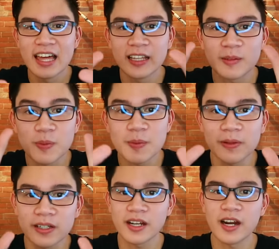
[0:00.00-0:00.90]
that
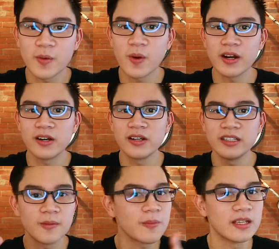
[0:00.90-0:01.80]
people are gonna wanna
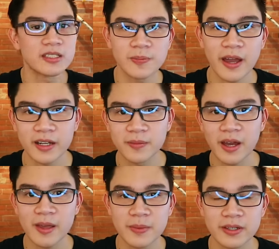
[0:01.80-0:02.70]
read and be inspired
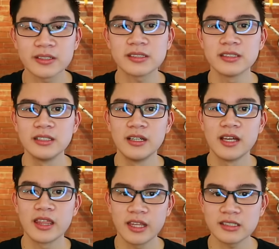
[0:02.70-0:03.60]
by, because
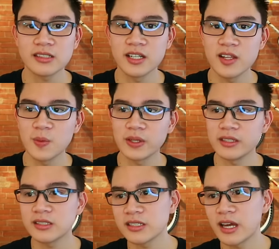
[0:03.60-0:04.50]
that's really what
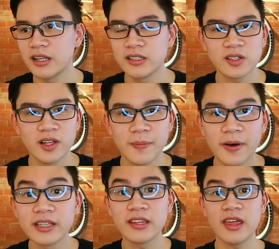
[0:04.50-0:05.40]
this channel is all
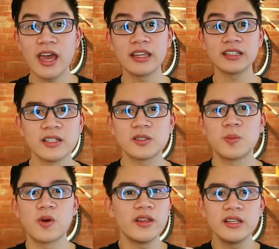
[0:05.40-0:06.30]
about in the end. It's
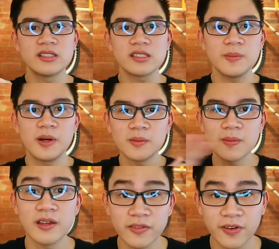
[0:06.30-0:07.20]
more than just about
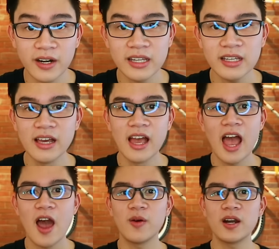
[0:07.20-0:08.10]
being funny.
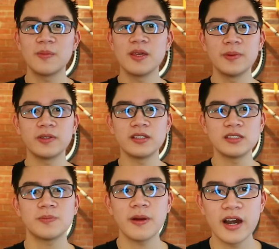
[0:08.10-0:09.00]
I want to be able to
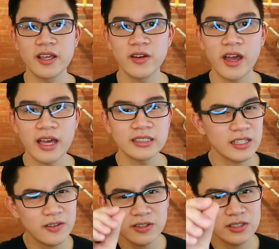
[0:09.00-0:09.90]
inspire you guys
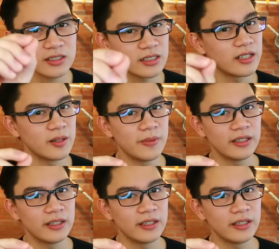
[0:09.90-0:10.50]
even just a little